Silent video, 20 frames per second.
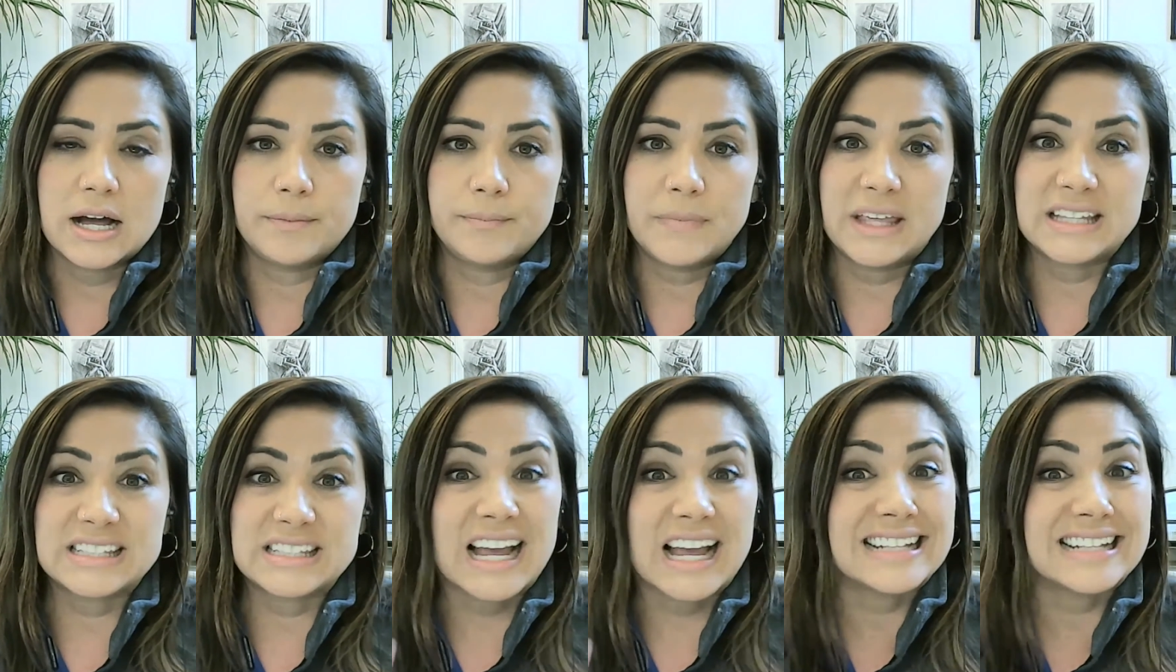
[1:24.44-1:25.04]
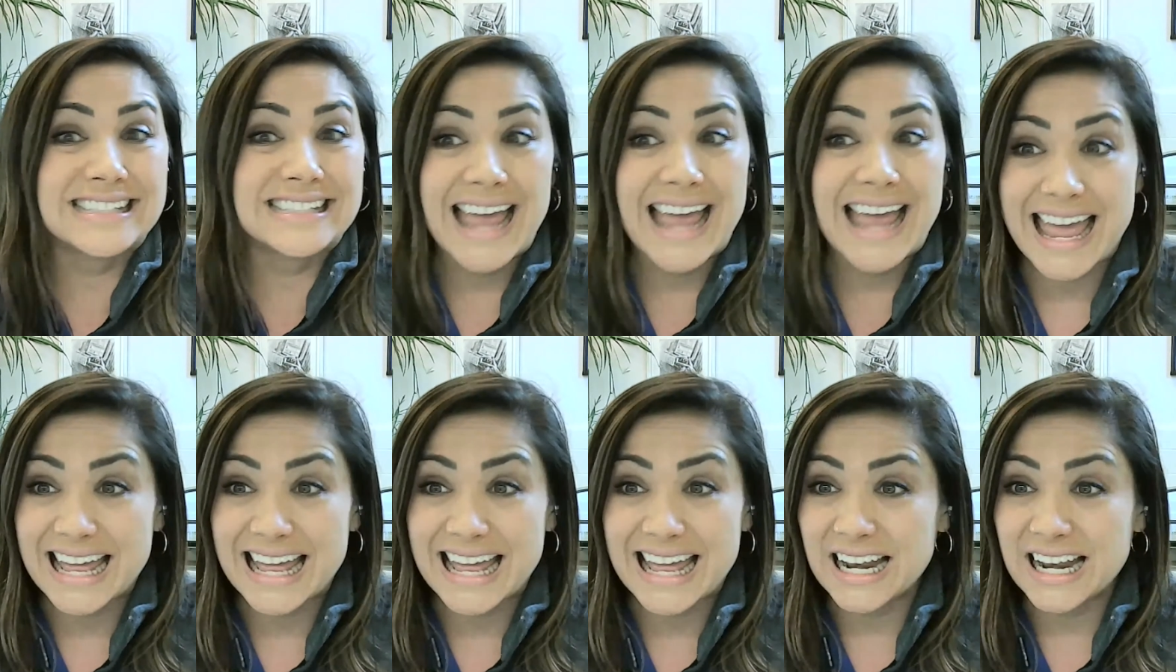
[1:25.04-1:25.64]
It's got
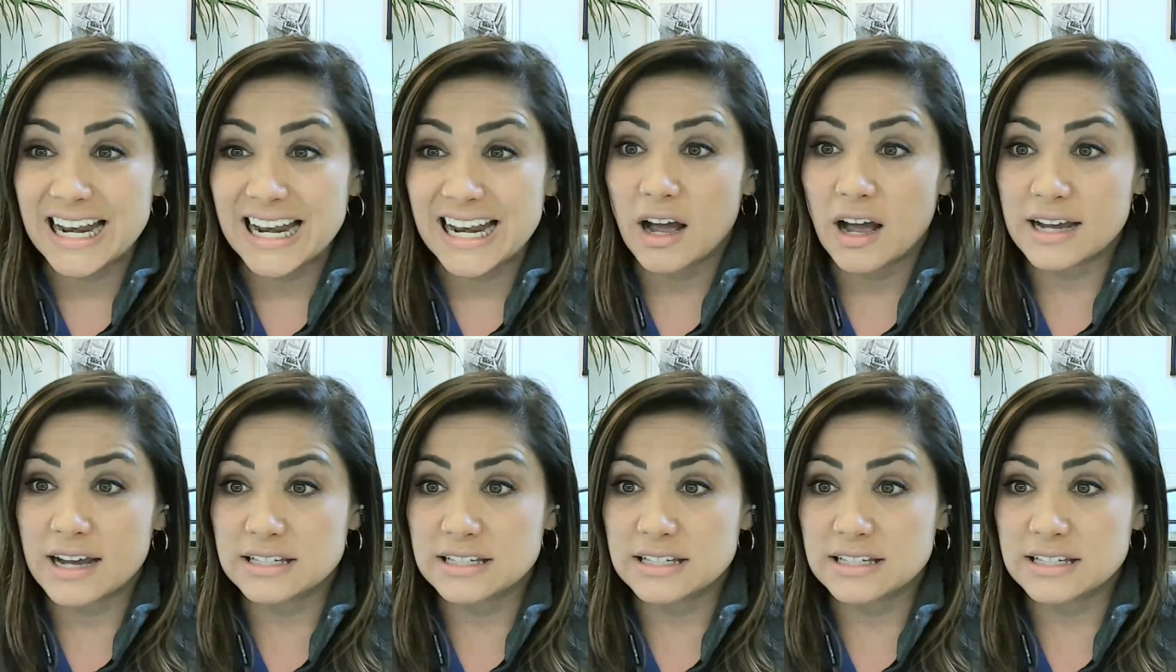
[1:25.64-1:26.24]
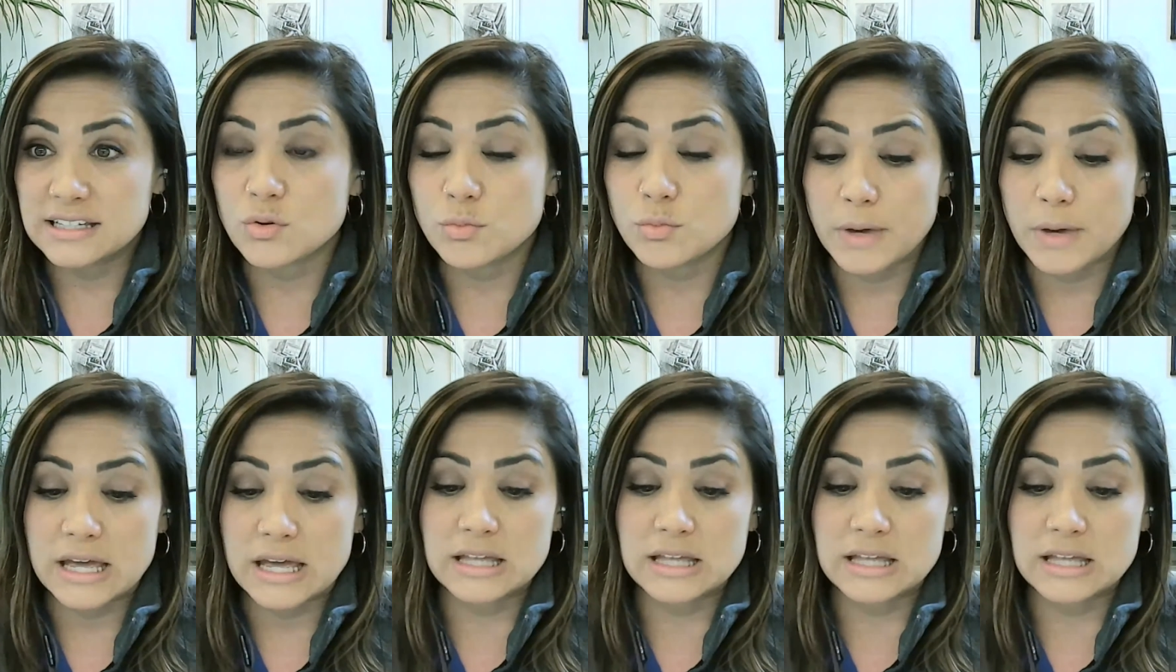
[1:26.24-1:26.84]
10 ICU beds.